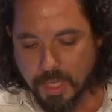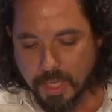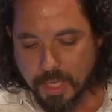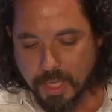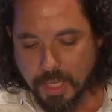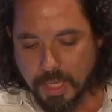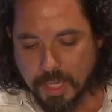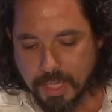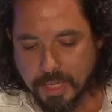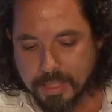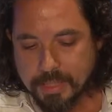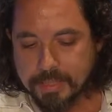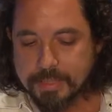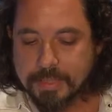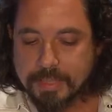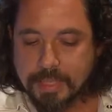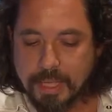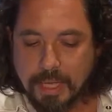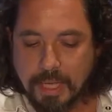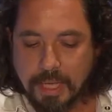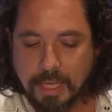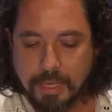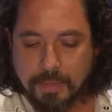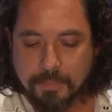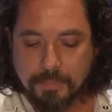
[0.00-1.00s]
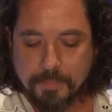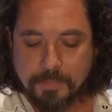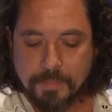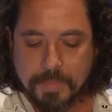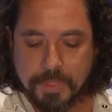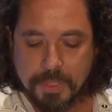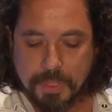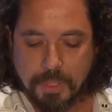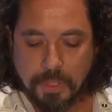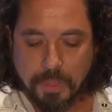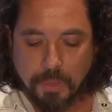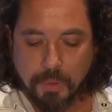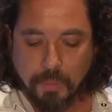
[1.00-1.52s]
and um,
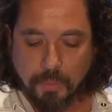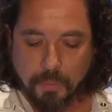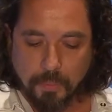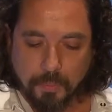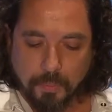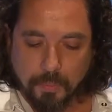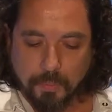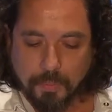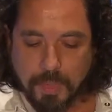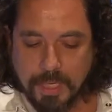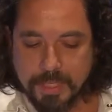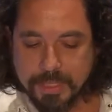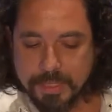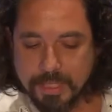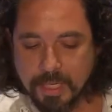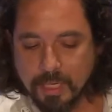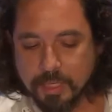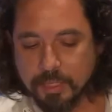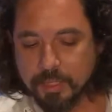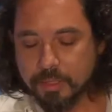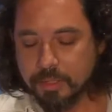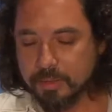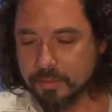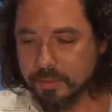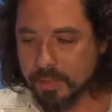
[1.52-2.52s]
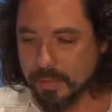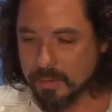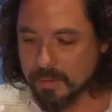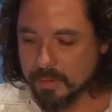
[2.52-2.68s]
so I started